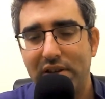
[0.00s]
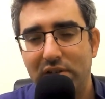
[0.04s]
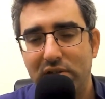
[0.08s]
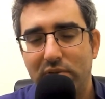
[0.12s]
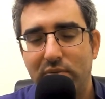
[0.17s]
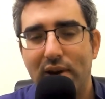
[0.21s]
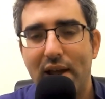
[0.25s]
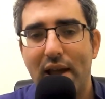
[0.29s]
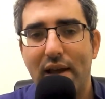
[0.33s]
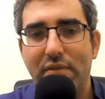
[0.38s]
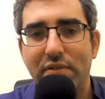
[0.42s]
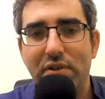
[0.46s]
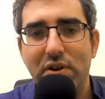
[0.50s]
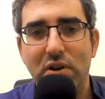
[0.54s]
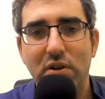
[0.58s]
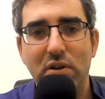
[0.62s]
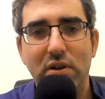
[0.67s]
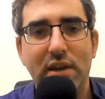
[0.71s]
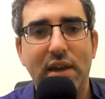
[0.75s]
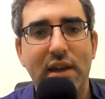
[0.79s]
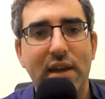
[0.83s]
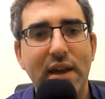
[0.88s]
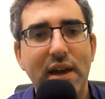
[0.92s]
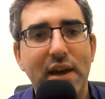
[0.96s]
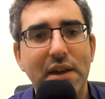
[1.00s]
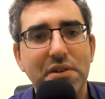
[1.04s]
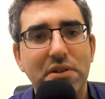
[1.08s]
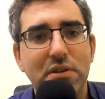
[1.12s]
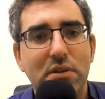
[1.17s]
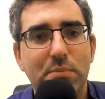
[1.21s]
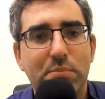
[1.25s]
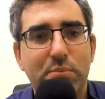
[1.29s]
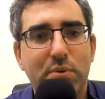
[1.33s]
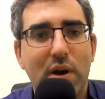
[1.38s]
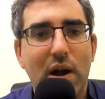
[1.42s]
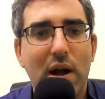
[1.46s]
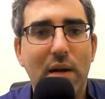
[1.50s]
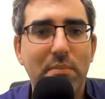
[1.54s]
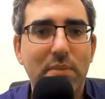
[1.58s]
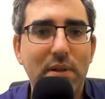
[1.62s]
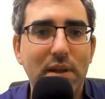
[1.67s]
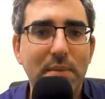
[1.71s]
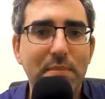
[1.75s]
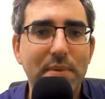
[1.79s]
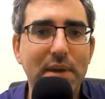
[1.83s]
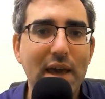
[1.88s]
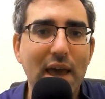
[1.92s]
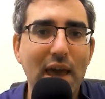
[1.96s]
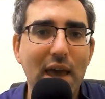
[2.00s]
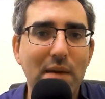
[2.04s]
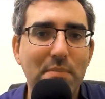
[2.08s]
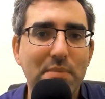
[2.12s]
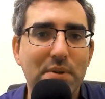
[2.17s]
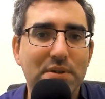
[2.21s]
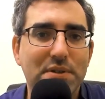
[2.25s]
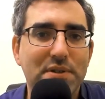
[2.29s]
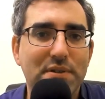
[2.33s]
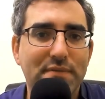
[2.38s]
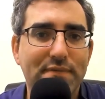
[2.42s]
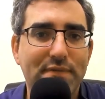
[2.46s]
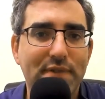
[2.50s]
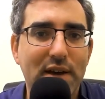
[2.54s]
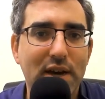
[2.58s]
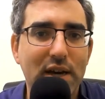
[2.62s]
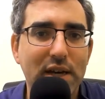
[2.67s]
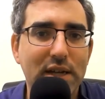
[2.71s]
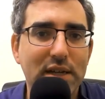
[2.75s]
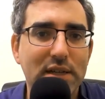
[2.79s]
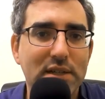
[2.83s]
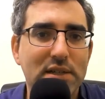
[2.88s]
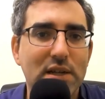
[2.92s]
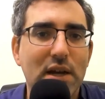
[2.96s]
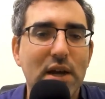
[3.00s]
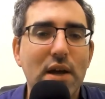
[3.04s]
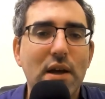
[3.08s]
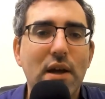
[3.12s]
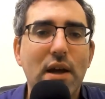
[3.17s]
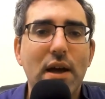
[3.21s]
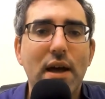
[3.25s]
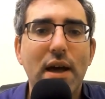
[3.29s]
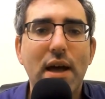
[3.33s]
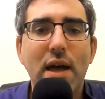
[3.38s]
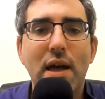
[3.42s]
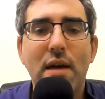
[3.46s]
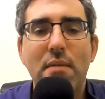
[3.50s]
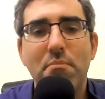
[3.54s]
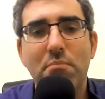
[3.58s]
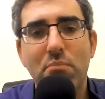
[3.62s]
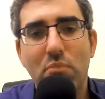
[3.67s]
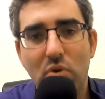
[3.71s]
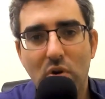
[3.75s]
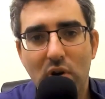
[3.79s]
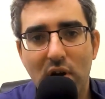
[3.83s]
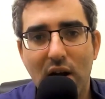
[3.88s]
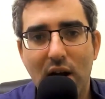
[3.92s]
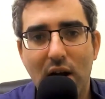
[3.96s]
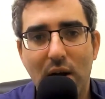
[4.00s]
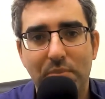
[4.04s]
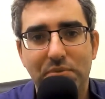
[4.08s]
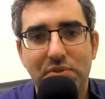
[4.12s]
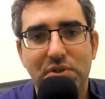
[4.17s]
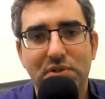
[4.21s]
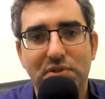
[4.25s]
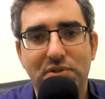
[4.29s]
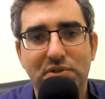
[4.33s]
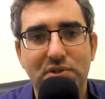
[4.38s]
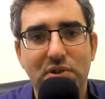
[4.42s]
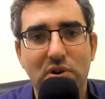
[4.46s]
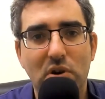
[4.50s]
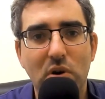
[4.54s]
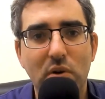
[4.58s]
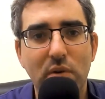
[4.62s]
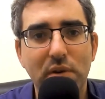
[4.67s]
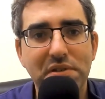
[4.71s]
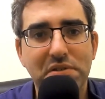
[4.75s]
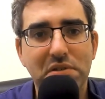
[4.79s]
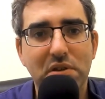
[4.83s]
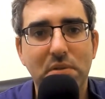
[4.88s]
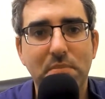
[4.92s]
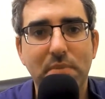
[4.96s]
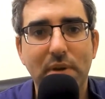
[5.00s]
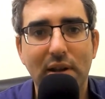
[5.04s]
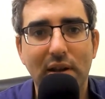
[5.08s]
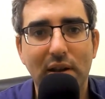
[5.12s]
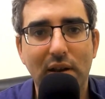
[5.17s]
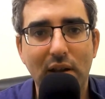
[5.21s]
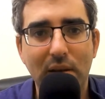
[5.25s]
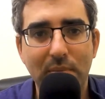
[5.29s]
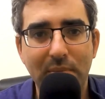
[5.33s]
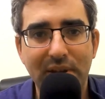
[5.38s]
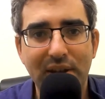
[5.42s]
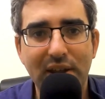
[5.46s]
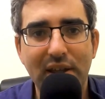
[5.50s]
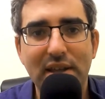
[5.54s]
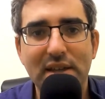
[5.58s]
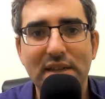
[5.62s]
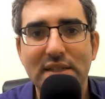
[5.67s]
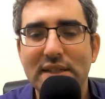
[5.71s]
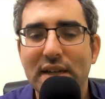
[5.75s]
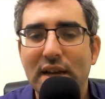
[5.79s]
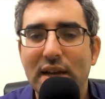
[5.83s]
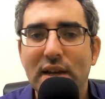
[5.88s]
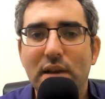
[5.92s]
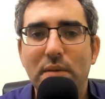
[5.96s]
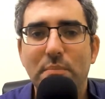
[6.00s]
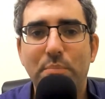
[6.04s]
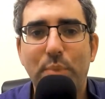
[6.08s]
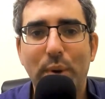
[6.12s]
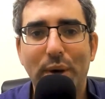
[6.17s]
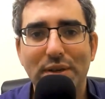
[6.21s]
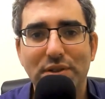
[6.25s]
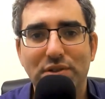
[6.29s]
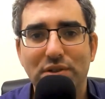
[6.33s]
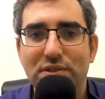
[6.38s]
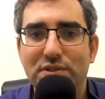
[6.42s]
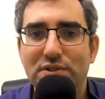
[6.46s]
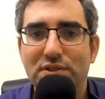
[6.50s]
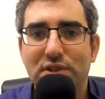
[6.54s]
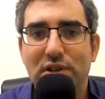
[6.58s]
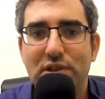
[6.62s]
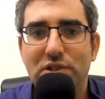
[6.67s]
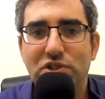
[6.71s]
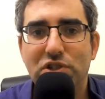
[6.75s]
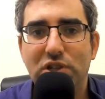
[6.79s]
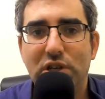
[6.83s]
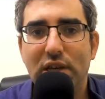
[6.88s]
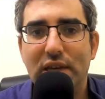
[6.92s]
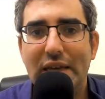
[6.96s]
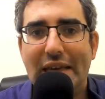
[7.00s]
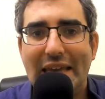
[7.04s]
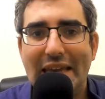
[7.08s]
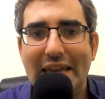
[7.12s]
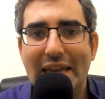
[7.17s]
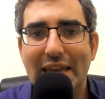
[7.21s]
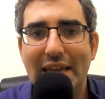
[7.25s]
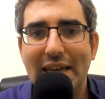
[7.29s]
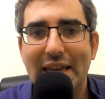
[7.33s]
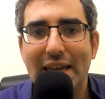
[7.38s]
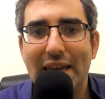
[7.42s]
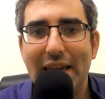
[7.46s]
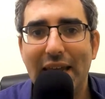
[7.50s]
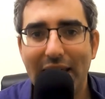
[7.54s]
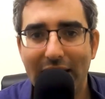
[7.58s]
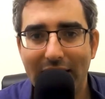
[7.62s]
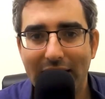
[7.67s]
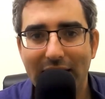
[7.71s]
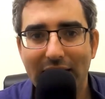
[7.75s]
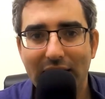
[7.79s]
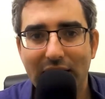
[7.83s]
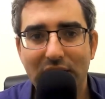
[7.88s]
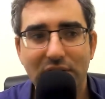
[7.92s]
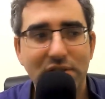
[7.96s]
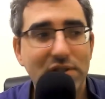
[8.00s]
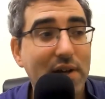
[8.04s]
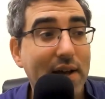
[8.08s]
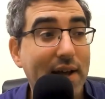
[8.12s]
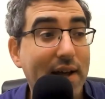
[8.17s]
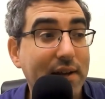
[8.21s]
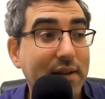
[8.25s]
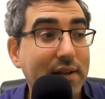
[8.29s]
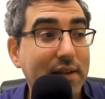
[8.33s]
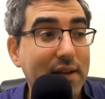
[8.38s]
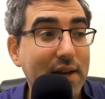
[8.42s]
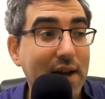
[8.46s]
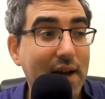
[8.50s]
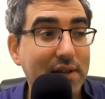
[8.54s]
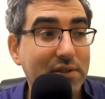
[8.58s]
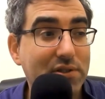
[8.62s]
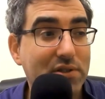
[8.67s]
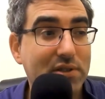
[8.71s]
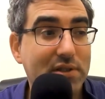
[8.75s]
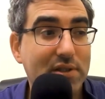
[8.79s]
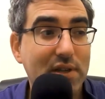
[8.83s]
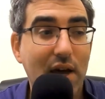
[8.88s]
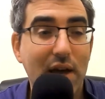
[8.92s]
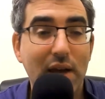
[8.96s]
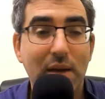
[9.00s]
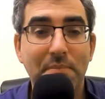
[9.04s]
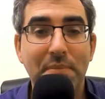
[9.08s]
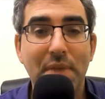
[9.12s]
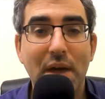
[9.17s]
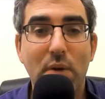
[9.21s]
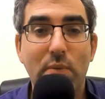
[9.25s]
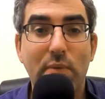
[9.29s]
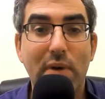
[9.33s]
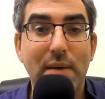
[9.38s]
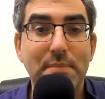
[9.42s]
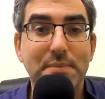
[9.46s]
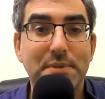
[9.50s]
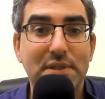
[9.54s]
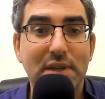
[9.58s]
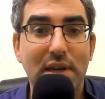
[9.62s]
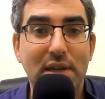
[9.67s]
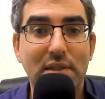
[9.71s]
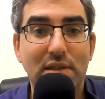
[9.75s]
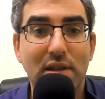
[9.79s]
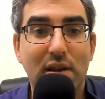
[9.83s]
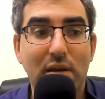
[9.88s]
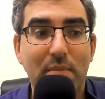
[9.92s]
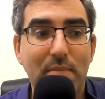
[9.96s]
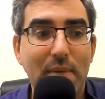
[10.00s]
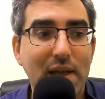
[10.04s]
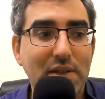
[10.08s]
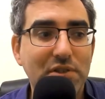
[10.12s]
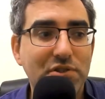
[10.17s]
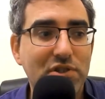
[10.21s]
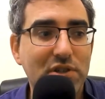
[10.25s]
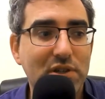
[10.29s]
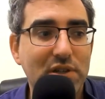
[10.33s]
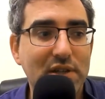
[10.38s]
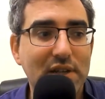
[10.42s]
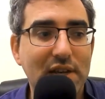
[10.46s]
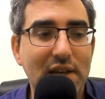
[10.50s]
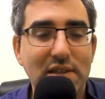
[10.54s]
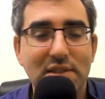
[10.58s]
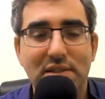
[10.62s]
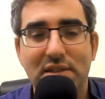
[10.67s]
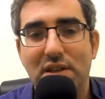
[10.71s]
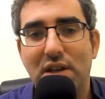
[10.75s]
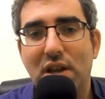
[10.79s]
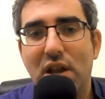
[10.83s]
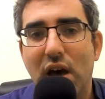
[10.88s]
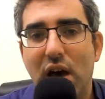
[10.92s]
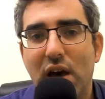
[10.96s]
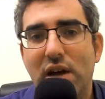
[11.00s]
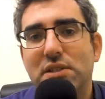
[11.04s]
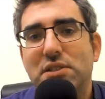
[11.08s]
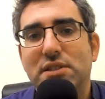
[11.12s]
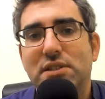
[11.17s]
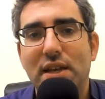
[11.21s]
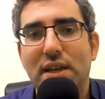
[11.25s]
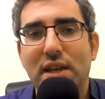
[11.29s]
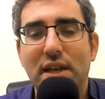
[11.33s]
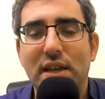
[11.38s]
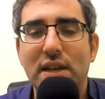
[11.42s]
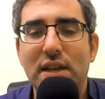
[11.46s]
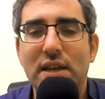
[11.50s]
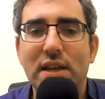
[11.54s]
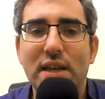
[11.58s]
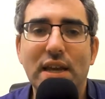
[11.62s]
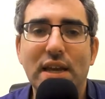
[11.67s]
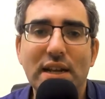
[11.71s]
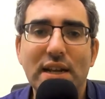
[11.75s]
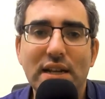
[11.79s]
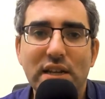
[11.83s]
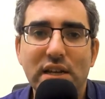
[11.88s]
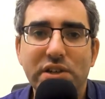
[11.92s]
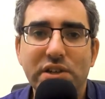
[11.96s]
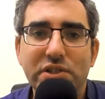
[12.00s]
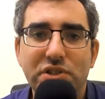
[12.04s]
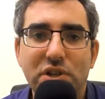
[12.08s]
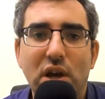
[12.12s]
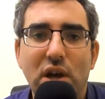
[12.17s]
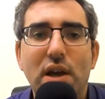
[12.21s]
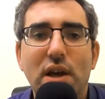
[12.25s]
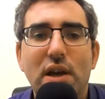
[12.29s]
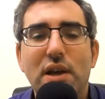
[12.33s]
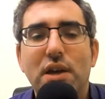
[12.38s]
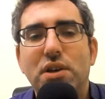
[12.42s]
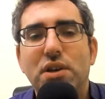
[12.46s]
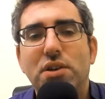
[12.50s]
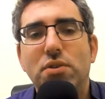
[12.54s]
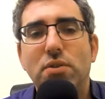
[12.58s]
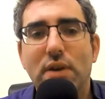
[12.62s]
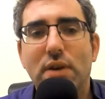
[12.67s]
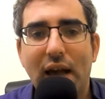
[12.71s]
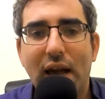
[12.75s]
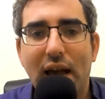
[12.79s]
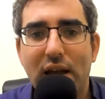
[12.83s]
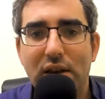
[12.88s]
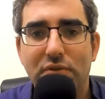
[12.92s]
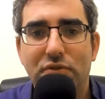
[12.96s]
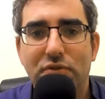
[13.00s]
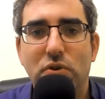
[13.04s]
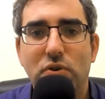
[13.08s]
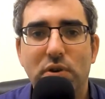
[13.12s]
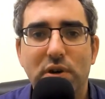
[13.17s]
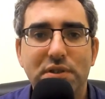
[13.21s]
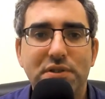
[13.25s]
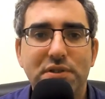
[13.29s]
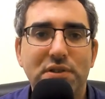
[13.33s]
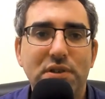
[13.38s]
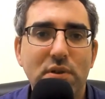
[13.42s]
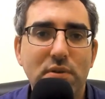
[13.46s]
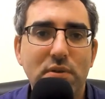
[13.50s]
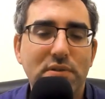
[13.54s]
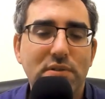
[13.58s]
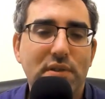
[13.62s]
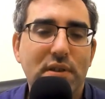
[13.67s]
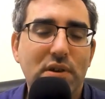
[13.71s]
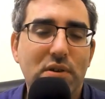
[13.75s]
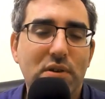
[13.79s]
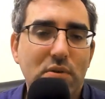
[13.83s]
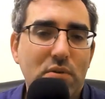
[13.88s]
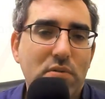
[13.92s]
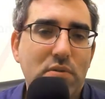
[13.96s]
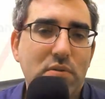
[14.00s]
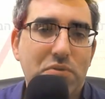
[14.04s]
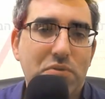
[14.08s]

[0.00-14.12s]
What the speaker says: or wherever you're looking at, you'll probably be able to find more options. You're always going to be limited by just searching in English. And Yadstime, that website that I mentioned, is not in English. You can, of course, use the Google